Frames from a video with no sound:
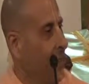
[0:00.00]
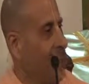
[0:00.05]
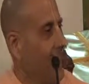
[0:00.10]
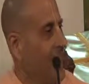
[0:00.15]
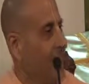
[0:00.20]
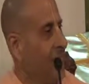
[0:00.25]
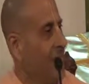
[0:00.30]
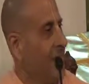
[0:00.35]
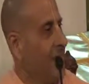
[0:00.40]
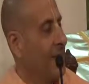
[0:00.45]

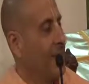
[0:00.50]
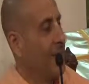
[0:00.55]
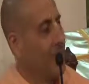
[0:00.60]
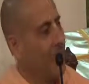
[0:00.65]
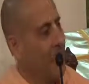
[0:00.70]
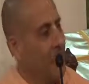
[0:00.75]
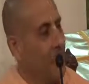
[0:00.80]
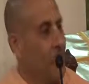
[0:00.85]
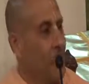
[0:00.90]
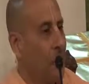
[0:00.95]
And they said,
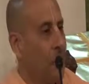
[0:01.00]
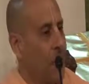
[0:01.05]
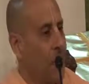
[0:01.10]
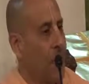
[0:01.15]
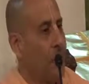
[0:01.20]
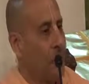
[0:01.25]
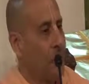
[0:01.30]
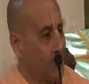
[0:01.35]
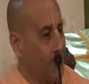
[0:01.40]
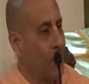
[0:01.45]
we hope
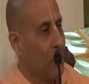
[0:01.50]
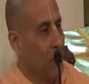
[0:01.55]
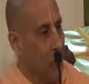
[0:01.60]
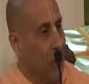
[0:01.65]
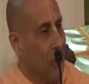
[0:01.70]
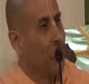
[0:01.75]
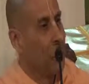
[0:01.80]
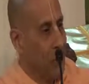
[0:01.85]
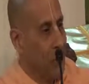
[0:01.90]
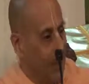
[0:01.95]
that this will
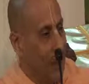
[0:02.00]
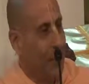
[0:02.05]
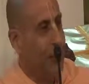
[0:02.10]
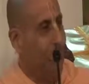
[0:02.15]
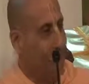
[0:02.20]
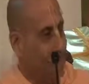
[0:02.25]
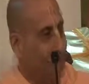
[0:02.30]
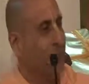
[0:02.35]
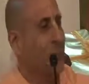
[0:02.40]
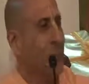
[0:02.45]
help you on
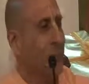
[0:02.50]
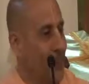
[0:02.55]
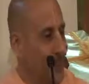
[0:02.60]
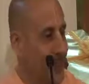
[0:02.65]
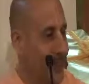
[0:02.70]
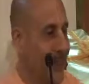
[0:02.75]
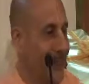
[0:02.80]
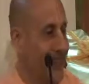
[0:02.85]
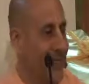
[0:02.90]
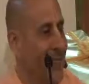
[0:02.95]
your trip.
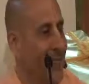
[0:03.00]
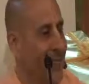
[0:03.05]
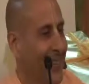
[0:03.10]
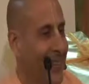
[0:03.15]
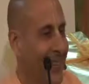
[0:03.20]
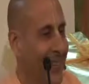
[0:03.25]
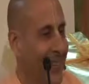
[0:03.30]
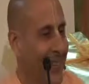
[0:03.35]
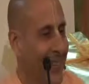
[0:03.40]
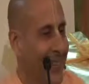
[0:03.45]

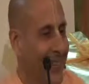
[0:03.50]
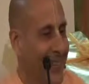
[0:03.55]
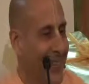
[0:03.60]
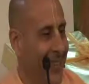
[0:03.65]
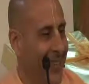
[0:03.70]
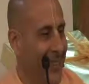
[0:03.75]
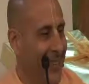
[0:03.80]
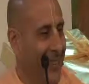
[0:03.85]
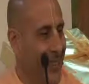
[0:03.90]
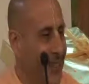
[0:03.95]

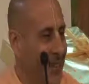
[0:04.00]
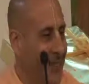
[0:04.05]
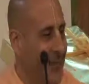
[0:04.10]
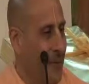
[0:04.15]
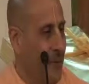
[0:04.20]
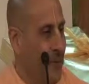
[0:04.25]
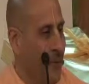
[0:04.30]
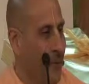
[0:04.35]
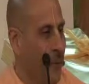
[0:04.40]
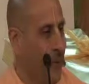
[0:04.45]
And
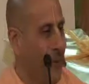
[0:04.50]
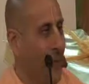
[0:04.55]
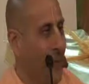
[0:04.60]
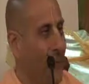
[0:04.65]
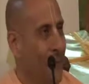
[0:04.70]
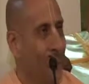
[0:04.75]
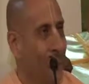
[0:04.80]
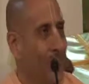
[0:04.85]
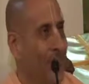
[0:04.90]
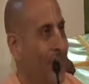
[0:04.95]

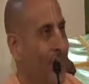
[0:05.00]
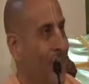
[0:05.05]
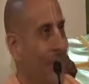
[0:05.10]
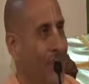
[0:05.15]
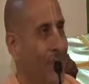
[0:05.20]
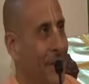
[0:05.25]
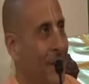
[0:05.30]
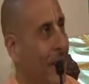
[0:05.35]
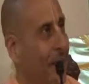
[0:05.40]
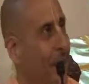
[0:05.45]
we'll
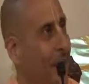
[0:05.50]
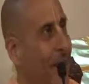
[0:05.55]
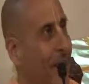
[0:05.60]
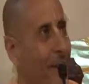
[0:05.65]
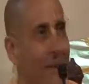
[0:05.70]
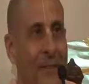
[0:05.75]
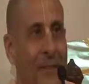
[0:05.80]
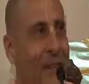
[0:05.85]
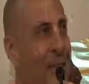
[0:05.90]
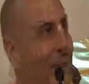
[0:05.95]
tell your
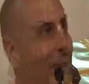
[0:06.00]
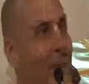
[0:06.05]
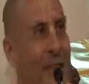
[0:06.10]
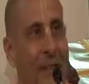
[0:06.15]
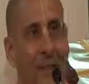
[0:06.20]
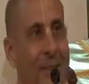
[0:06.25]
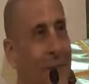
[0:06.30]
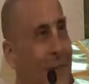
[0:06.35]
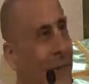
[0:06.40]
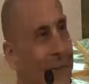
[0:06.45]
father that we
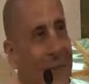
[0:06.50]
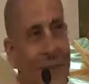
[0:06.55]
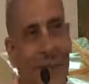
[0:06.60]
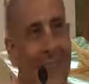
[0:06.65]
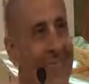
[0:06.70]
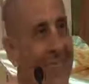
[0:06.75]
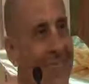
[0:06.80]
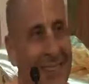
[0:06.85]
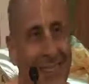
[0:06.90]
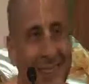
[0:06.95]
never
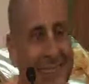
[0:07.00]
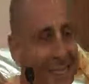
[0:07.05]
saw you.